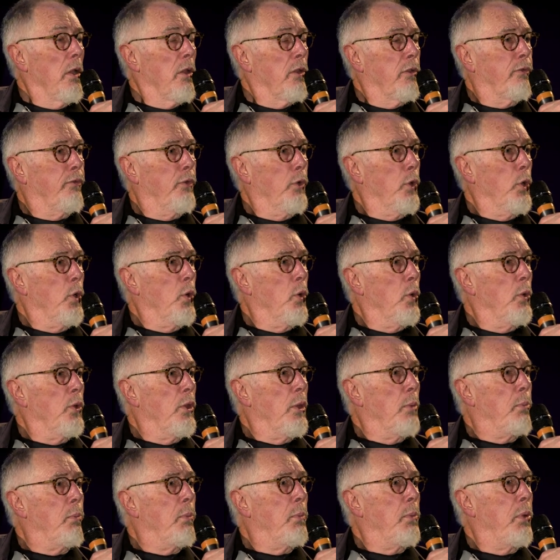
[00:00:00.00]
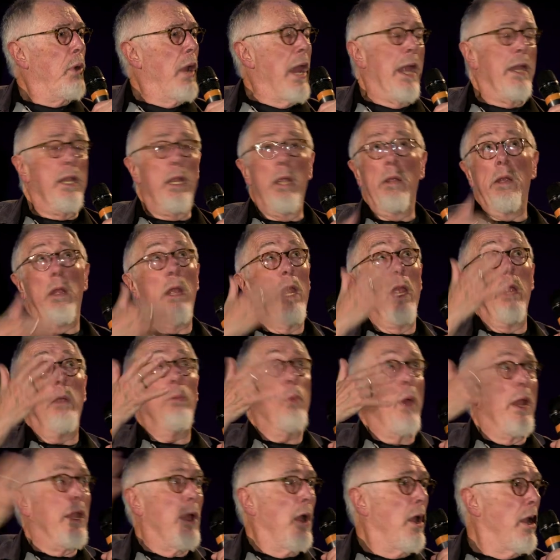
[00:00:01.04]
through the, and he
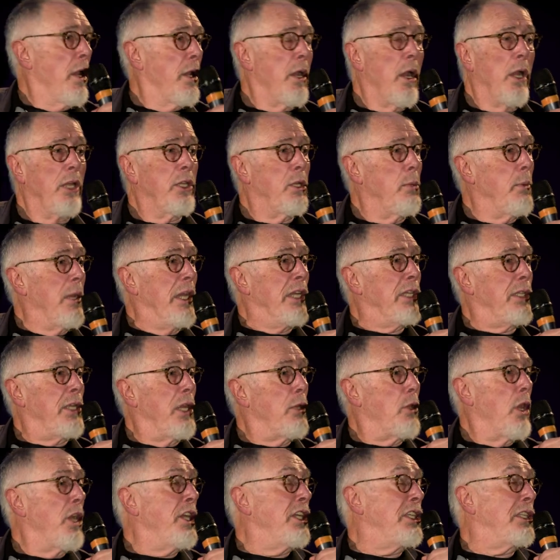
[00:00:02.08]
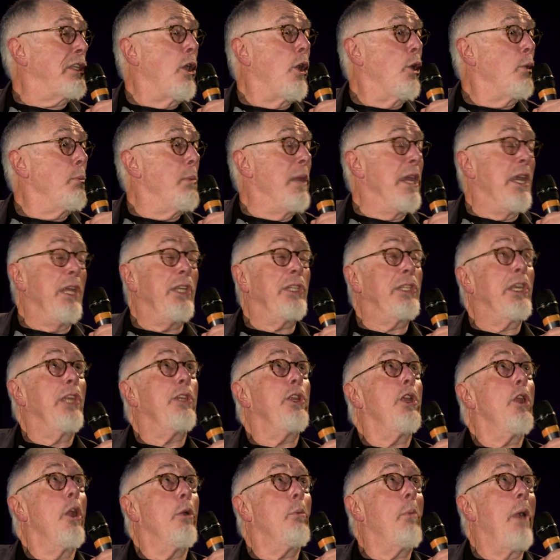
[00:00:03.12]
went on to me. He told me, he said,
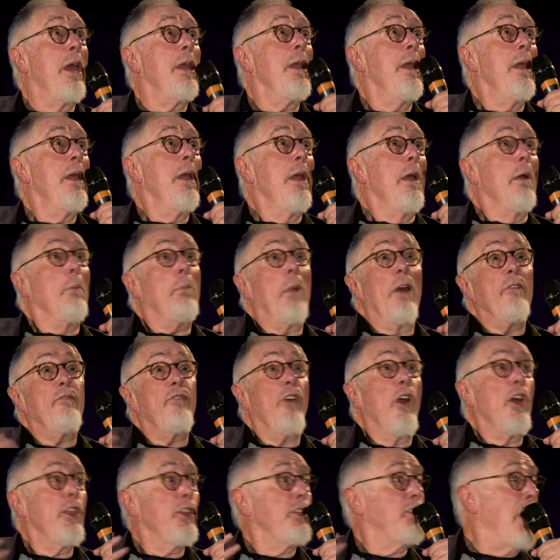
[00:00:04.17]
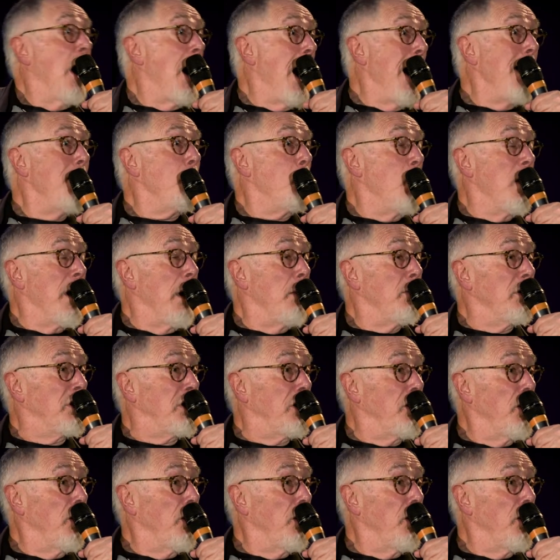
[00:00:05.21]
you know, my father died when I was